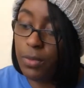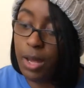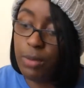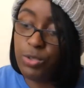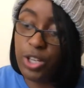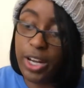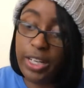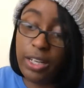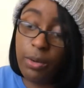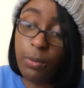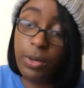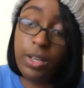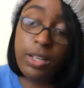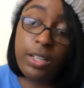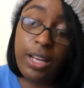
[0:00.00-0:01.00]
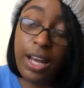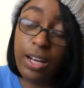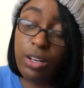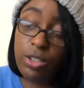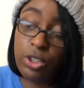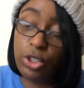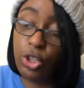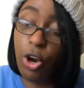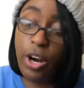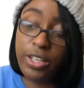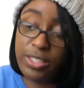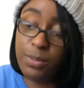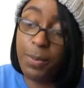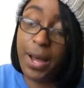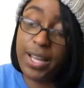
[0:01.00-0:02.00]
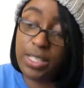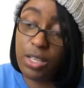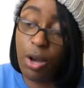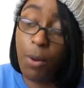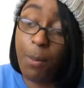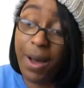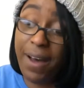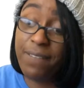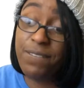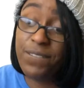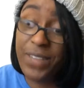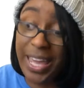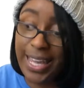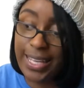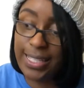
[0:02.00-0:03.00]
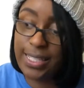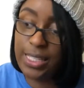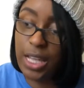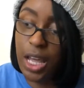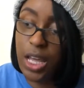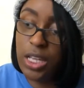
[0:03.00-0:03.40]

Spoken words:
I'm trying to get rid of the dark spots on my face.